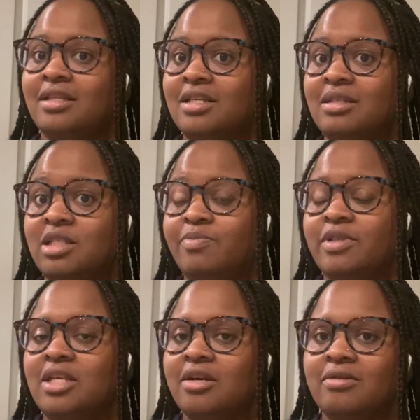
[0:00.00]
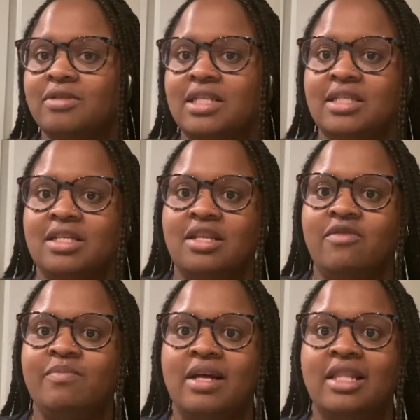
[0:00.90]
this particular season
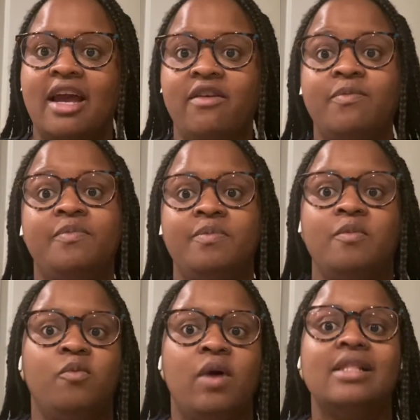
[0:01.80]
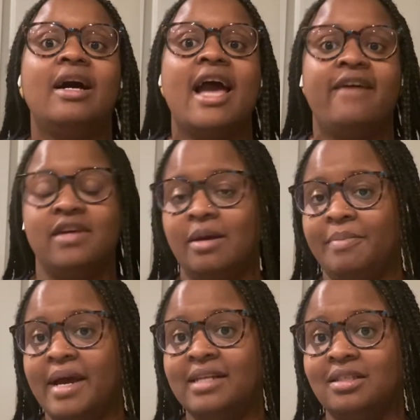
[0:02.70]
of my life while I have the
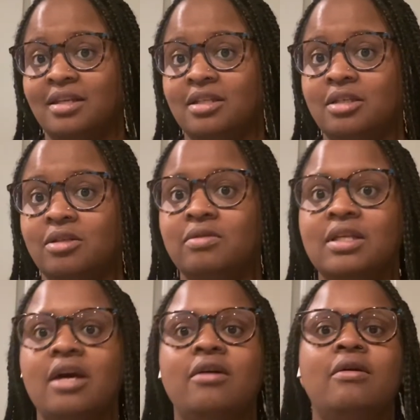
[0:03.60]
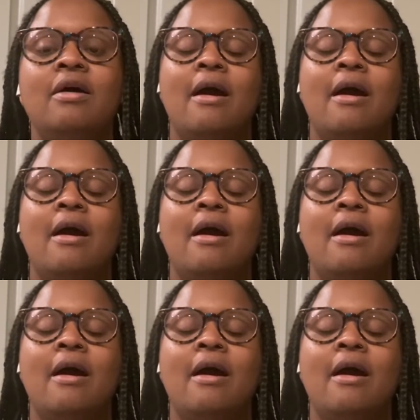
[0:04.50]
capacity to do so.